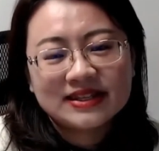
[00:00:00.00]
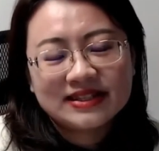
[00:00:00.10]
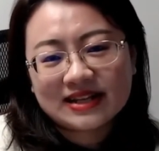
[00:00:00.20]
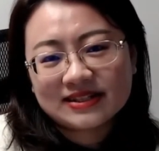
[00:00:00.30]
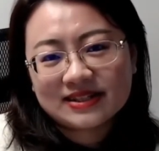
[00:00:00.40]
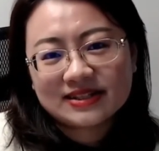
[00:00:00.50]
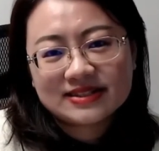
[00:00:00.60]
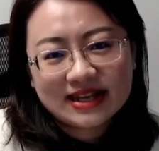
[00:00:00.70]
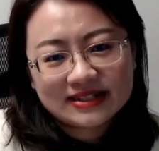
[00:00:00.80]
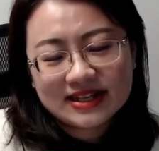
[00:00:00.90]
The other
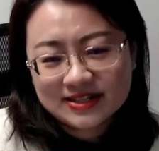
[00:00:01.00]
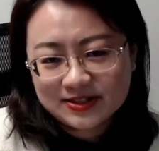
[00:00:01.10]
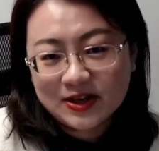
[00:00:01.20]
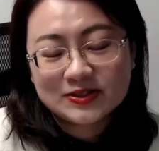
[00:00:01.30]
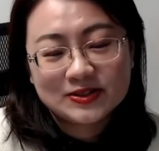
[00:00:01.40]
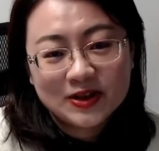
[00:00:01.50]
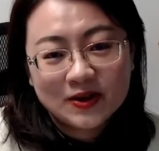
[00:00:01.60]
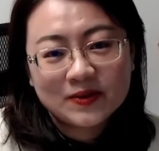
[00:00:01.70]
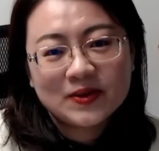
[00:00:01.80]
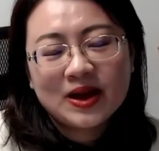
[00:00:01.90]
side does not
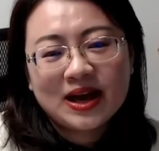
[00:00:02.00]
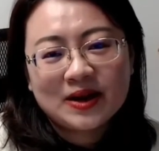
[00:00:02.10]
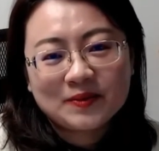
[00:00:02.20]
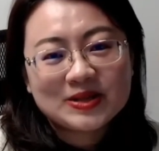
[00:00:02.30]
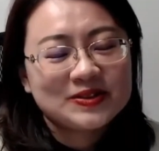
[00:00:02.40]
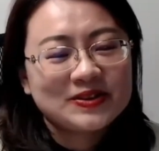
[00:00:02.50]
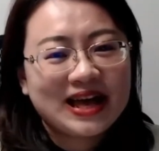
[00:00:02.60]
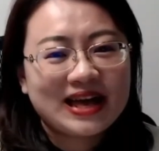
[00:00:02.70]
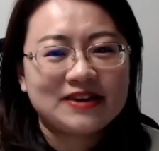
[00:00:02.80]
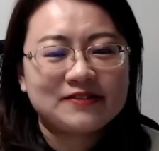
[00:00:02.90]
know what you
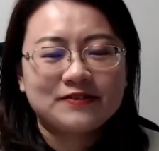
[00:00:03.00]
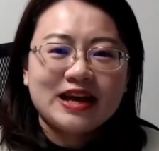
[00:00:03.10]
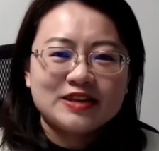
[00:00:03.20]
have.